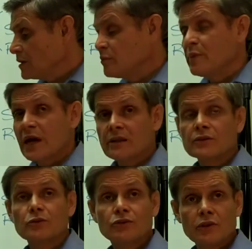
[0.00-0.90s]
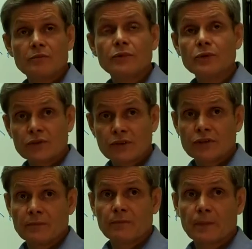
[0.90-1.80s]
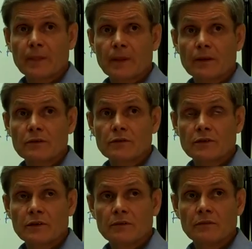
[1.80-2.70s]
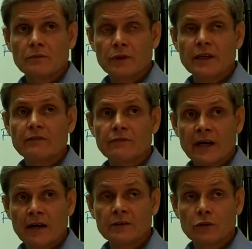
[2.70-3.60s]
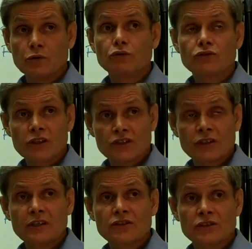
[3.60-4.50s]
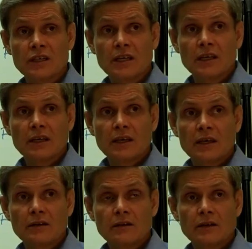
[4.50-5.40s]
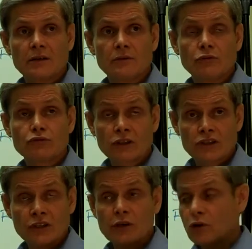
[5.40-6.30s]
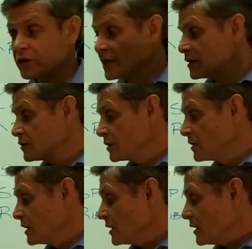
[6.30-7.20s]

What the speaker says: imbalance with the immune system, because we have found, nutritionists and nutritionally oriented